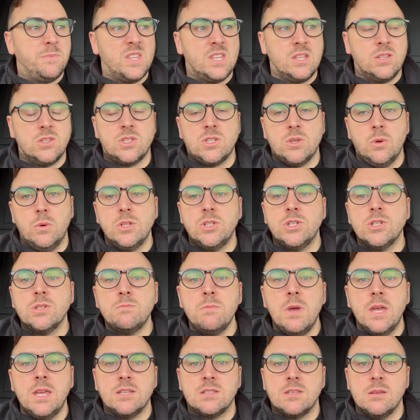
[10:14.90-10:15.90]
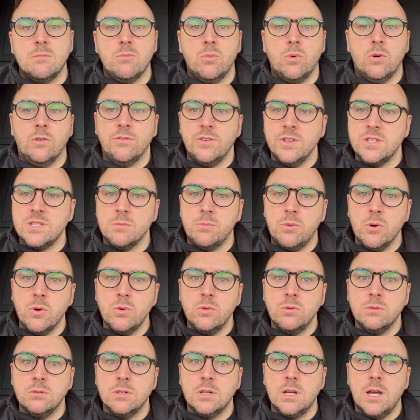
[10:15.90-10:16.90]
So it just makes it more
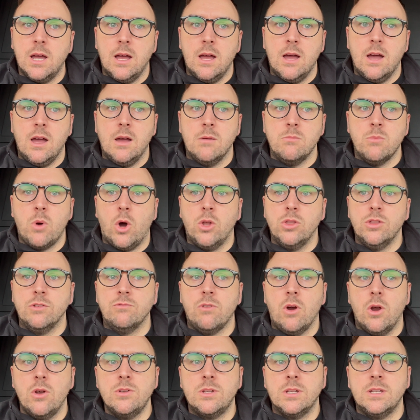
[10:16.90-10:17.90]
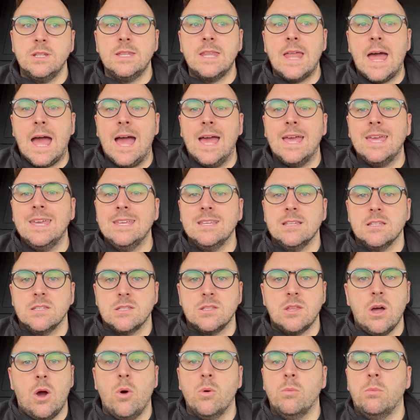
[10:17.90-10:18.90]
visible on the road, and that is
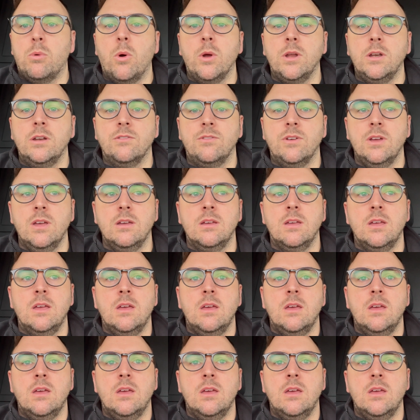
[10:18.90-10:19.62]
the whole point of it.